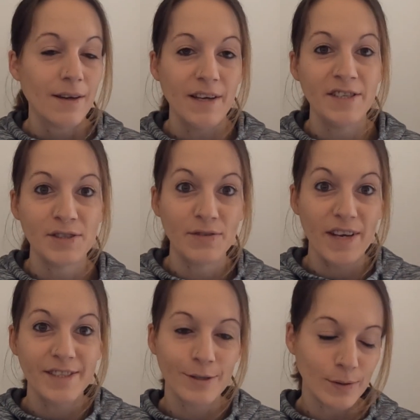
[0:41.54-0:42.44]
into the
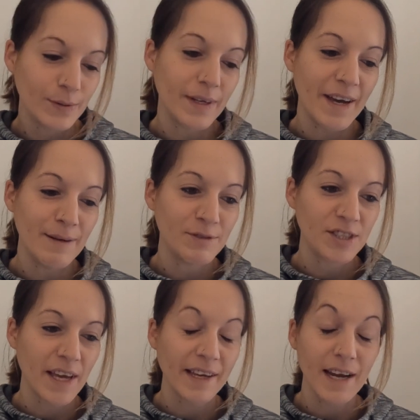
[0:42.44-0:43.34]
red zone, just
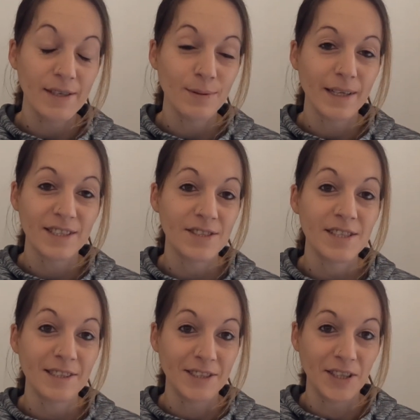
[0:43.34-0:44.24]
getting carried away, because it's
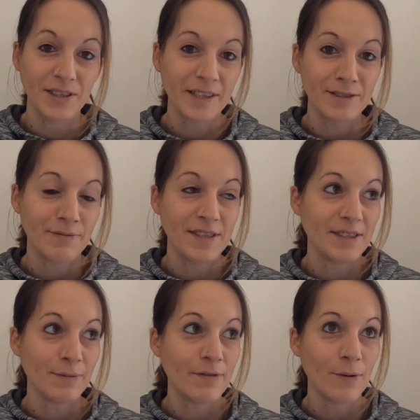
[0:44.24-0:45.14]
easily done. Let's face
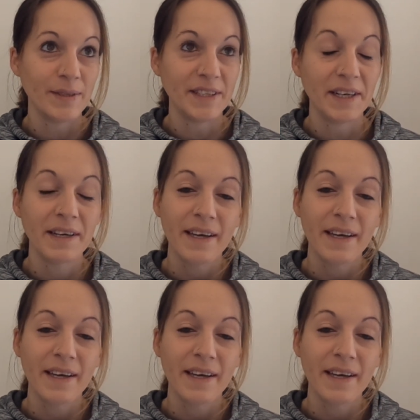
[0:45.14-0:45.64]
it, we've all been there.